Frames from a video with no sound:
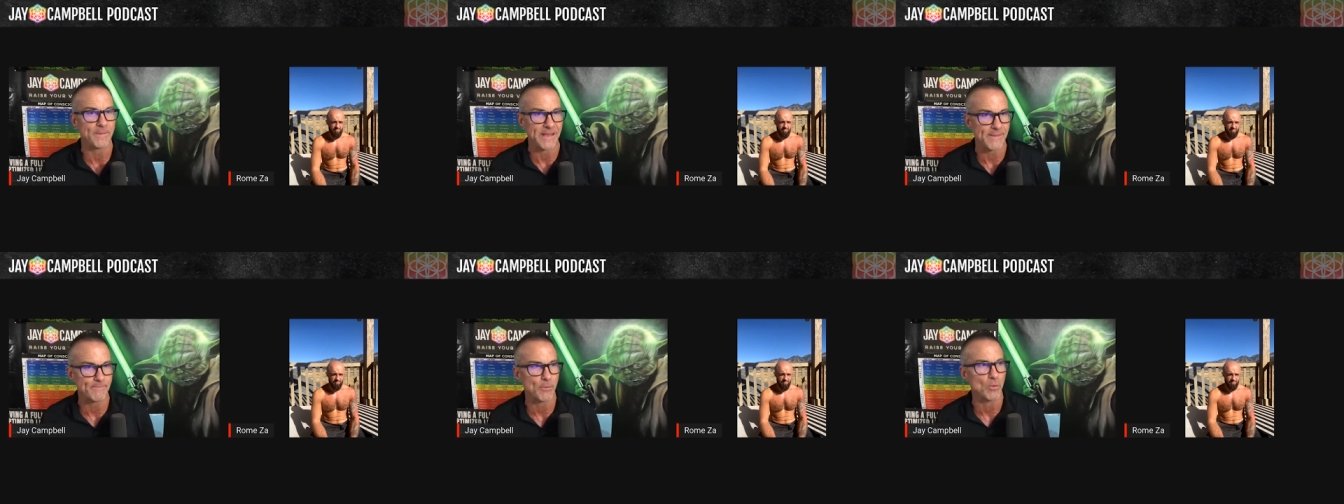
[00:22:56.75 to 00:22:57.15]

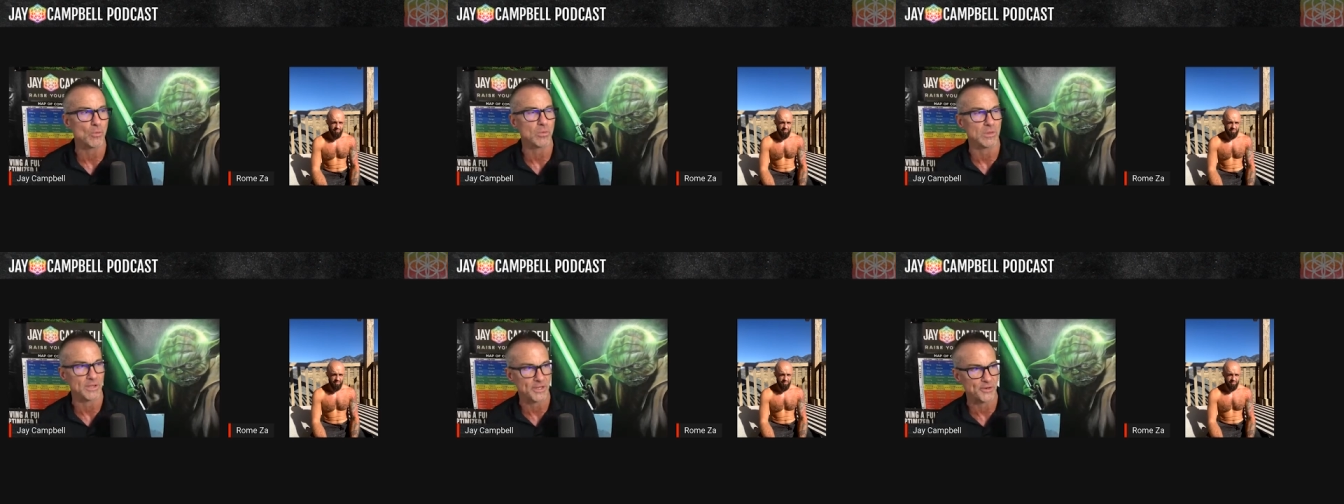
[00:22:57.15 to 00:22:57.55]

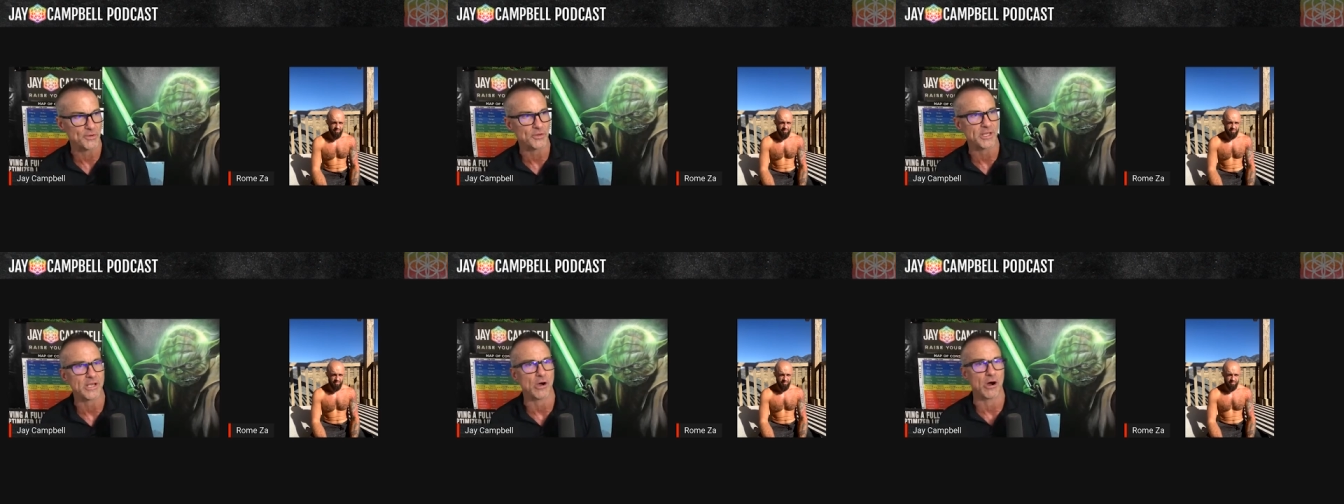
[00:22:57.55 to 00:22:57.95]
People
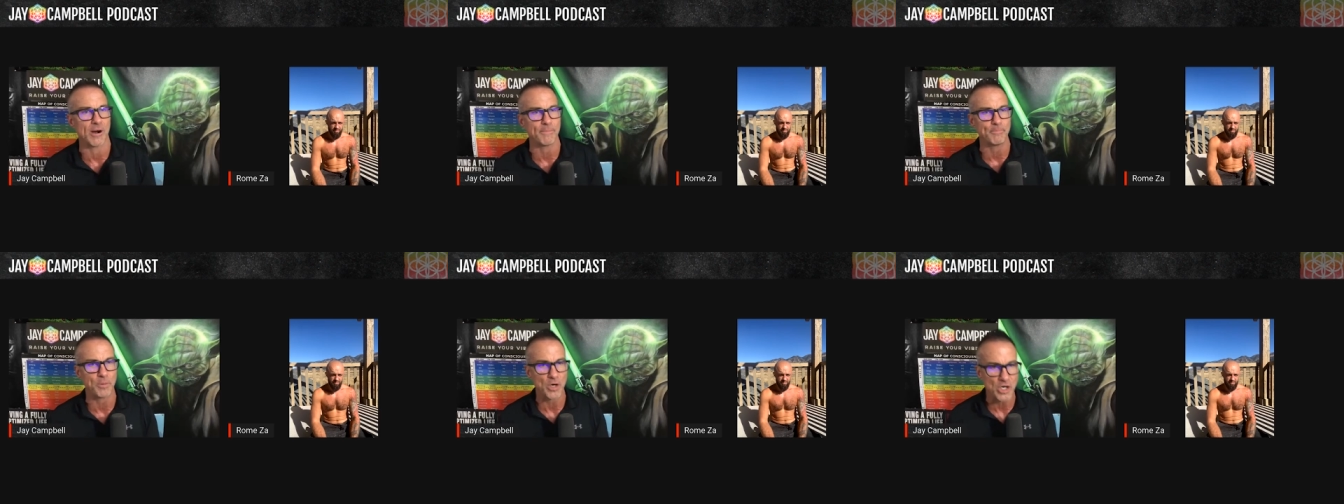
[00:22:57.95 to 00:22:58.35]
literally
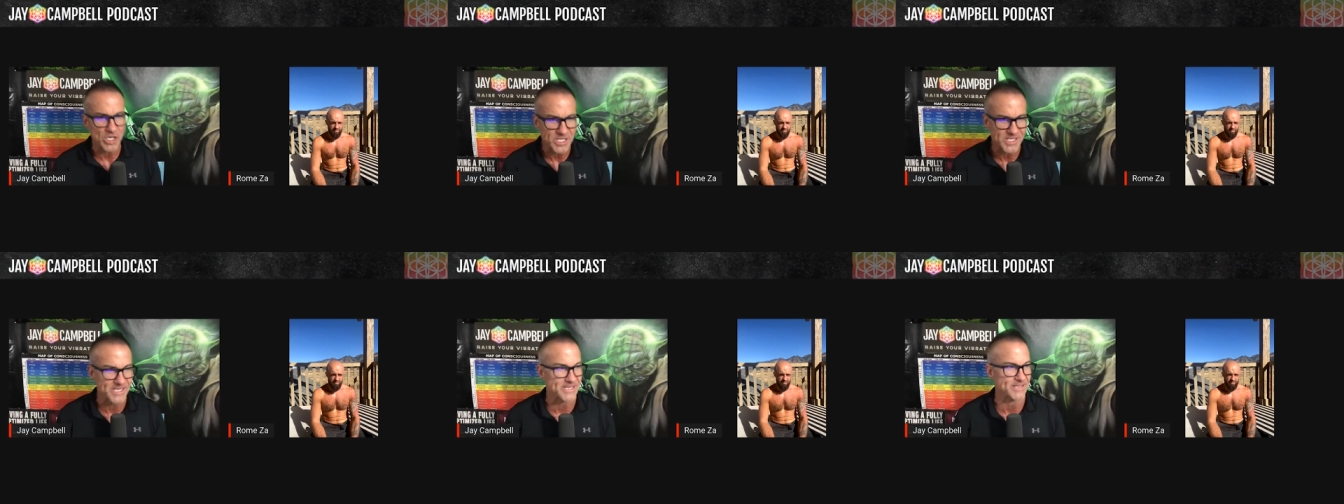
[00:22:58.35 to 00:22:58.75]
are
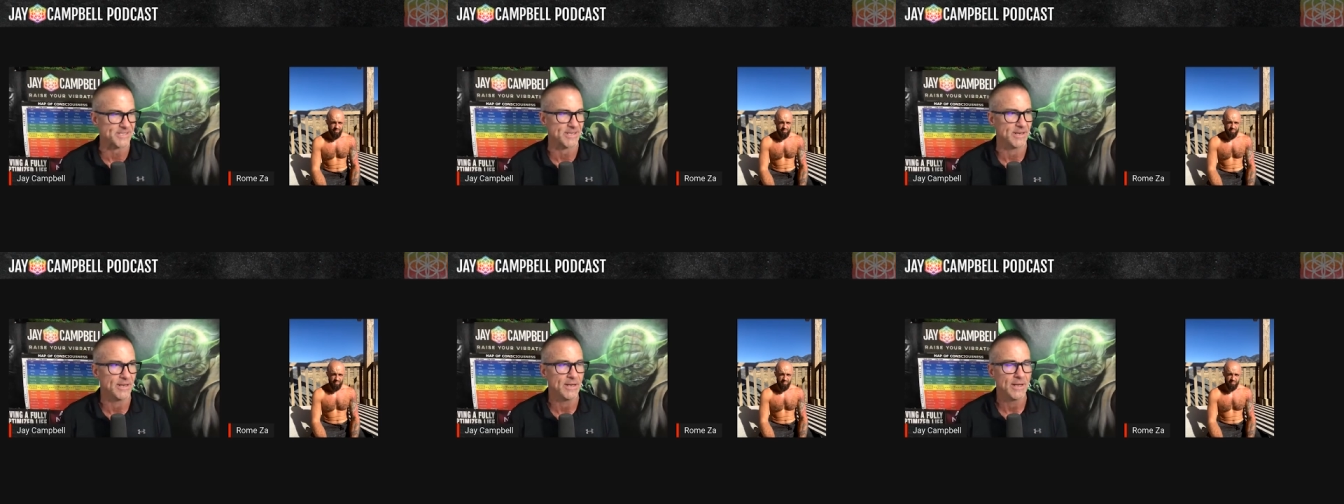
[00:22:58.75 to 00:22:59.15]

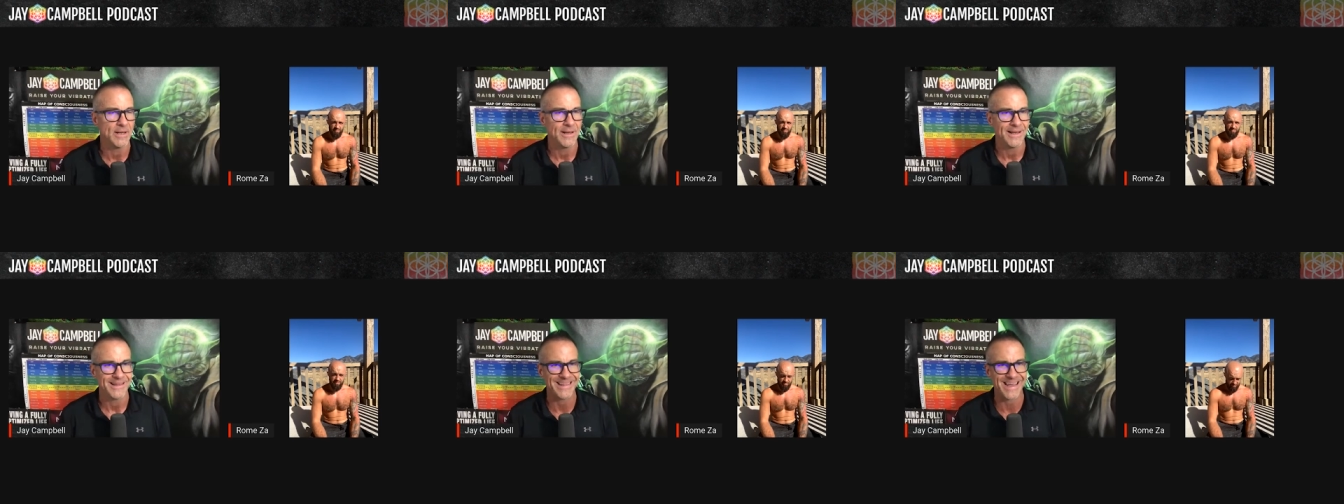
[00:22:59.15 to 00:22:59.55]
pussies.
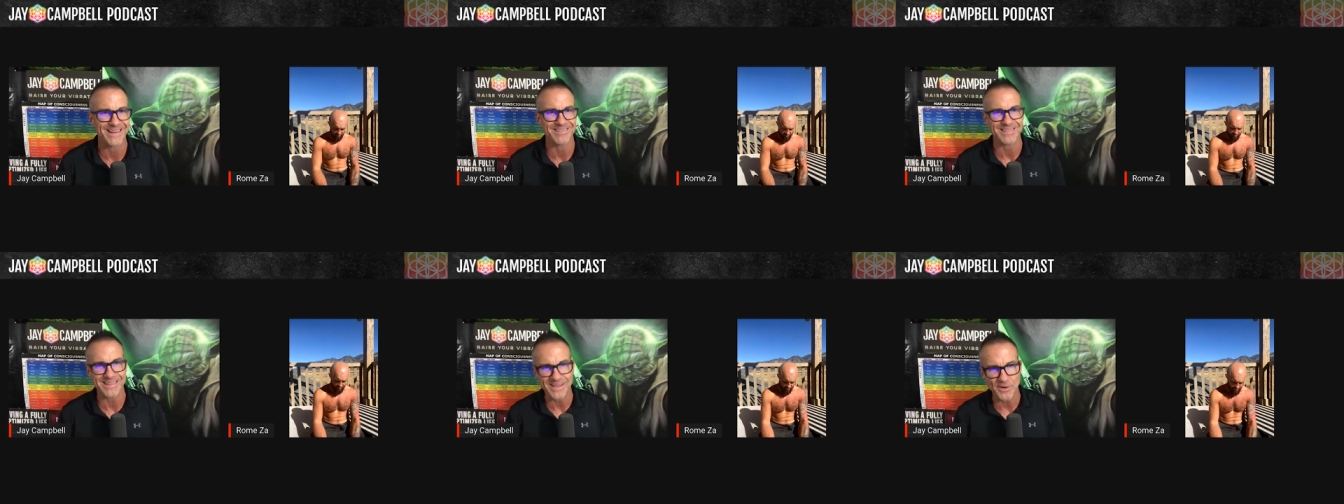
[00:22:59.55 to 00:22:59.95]

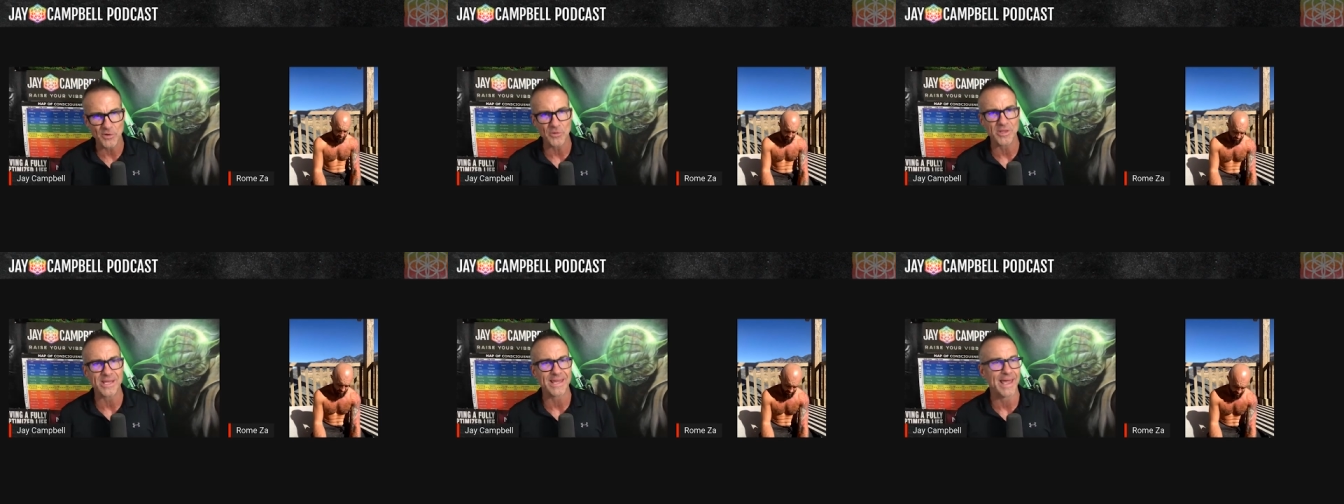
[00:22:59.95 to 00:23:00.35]
They
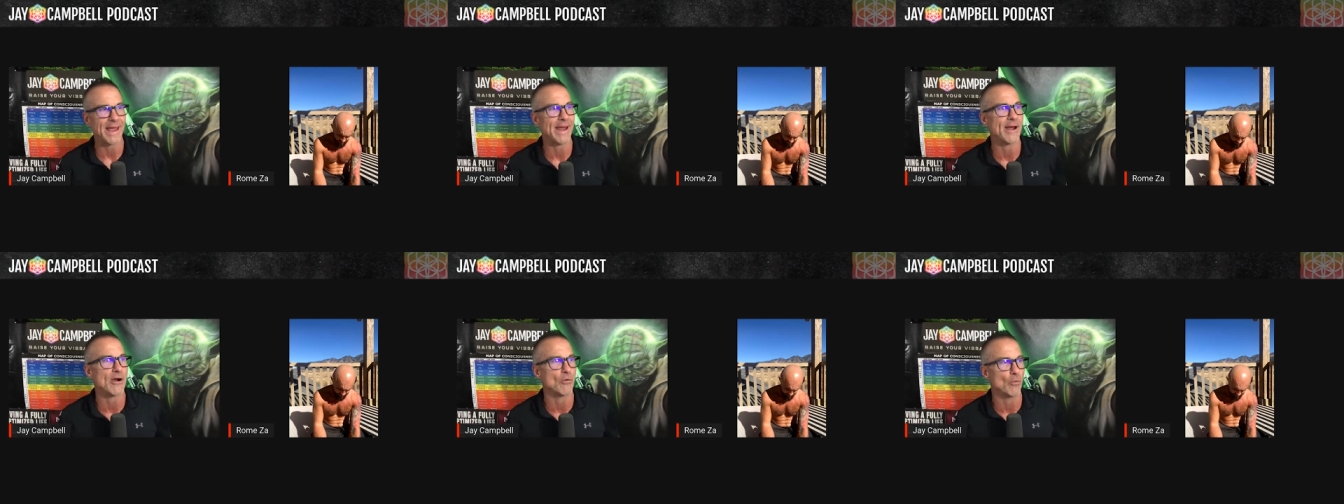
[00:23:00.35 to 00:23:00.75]
literally
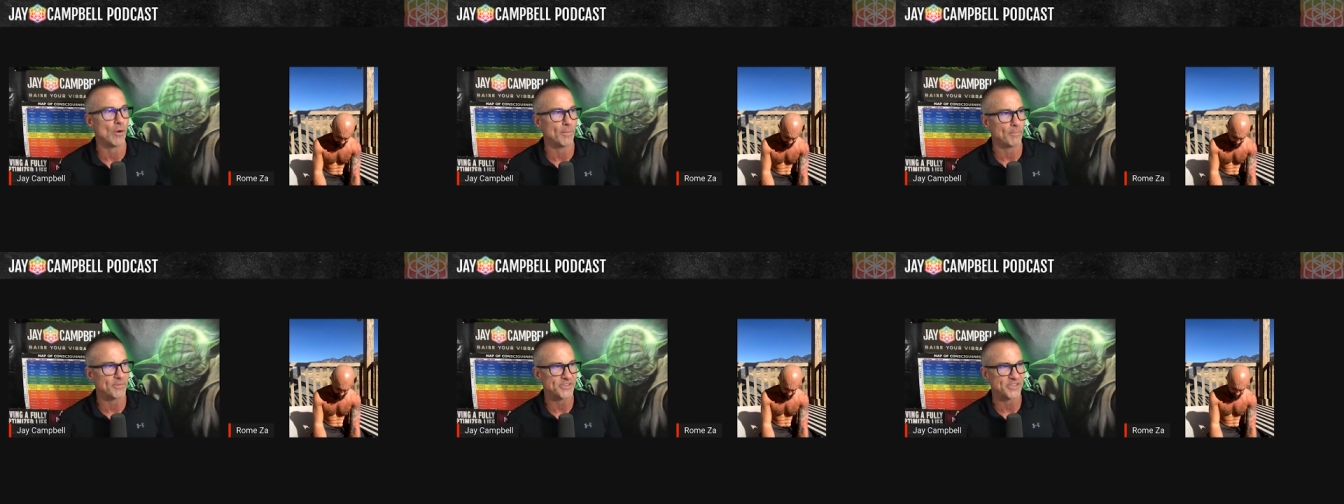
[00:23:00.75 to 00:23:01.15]
care what